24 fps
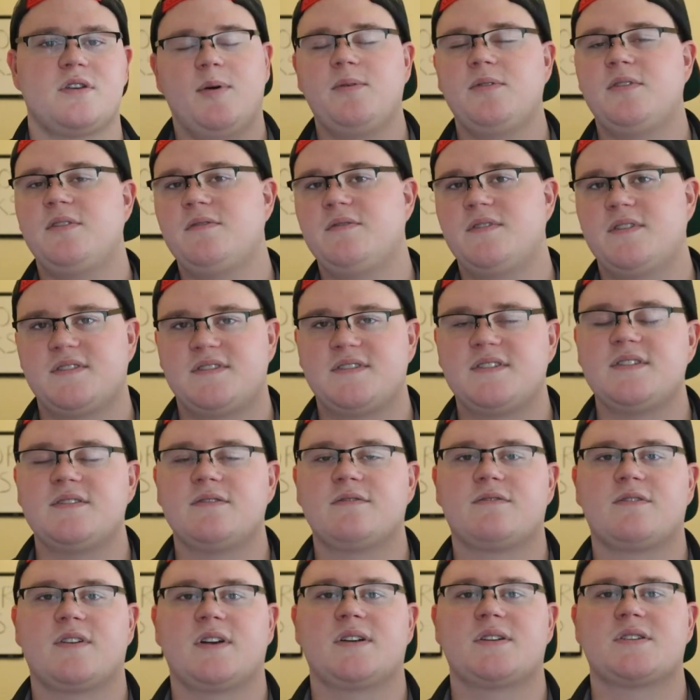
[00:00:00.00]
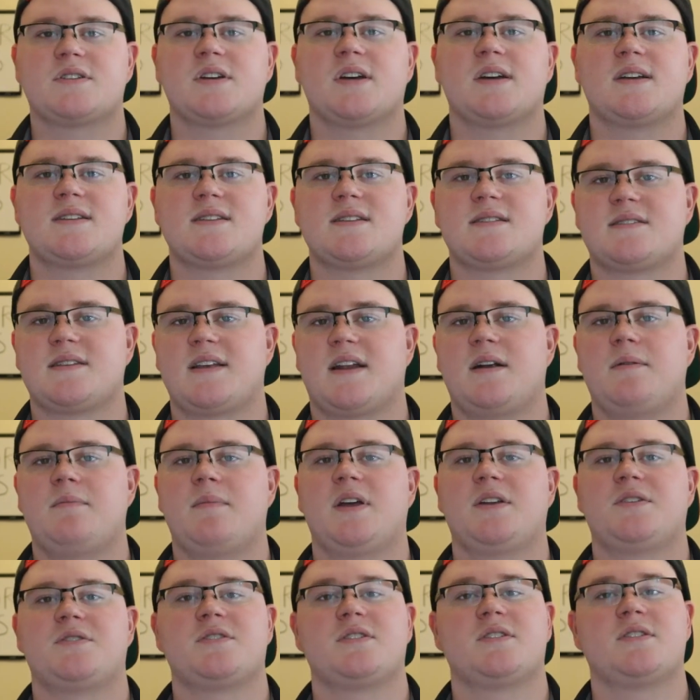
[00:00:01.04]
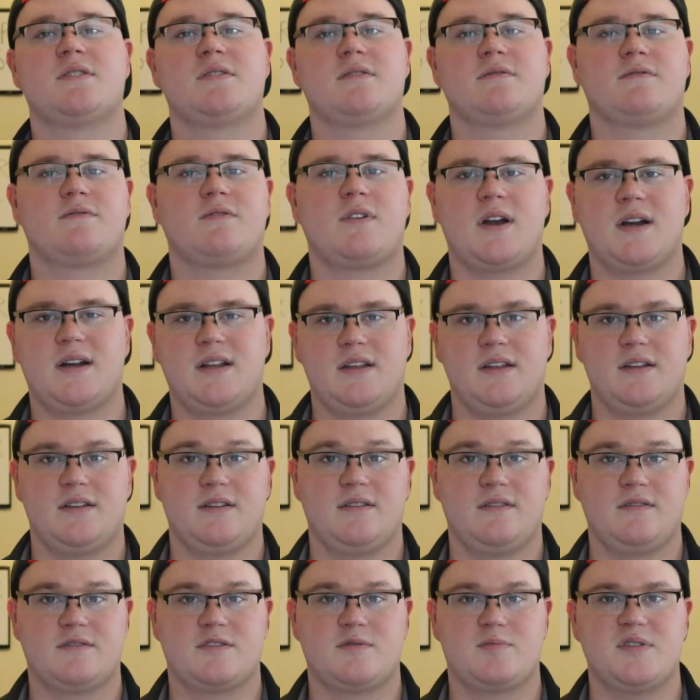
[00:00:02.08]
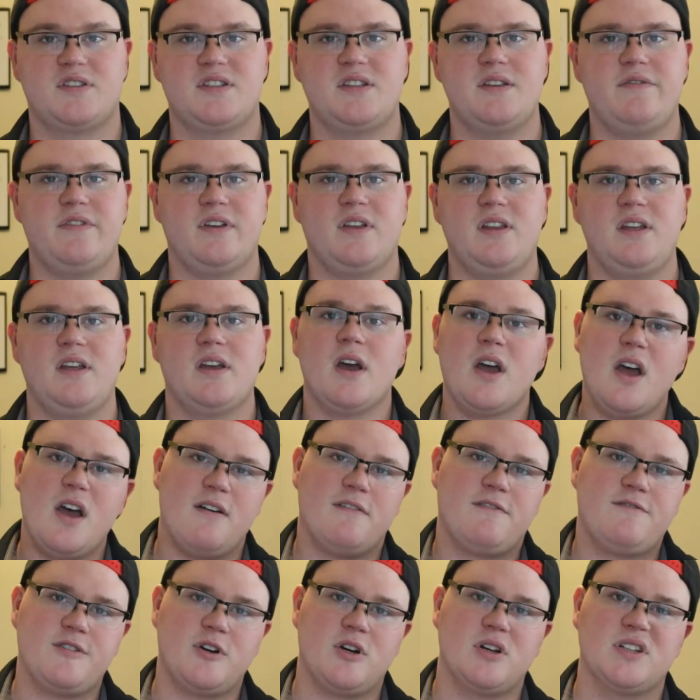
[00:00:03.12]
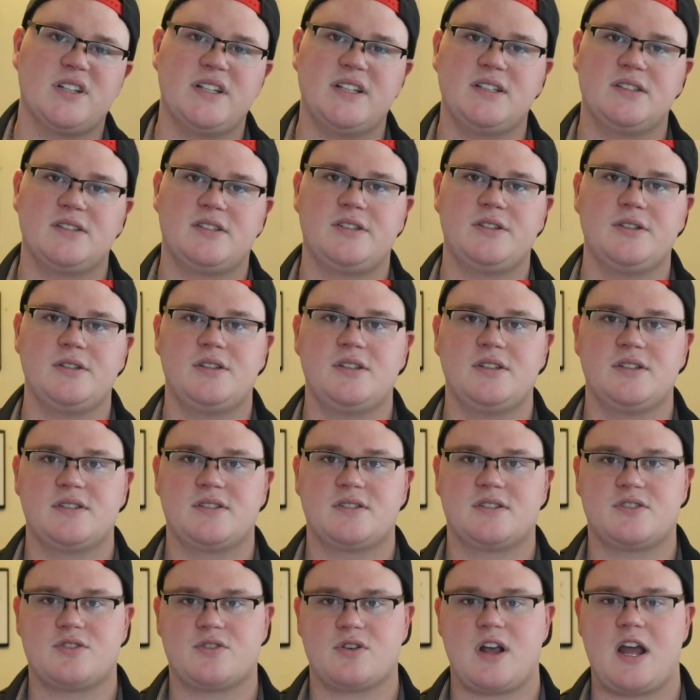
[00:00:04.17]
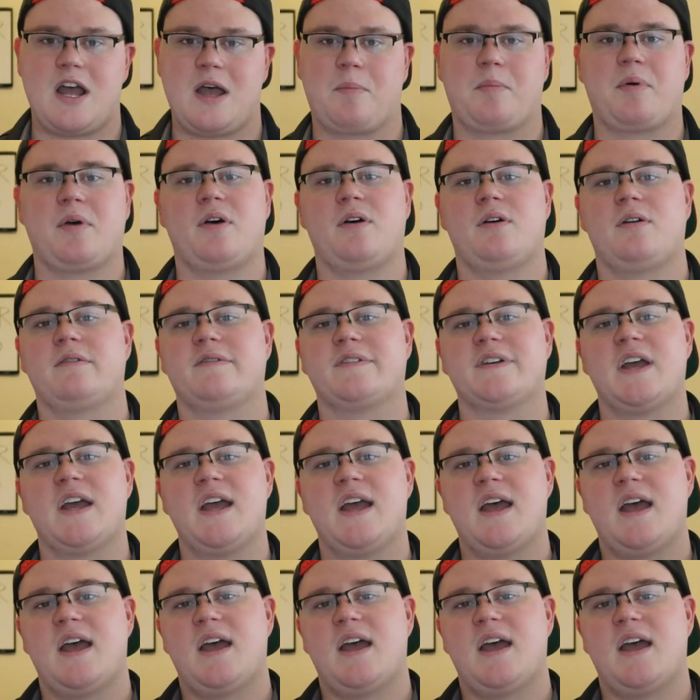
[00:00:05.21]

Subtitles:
Both of the franchises that I mentioned, Friday specifically, fall into this trap of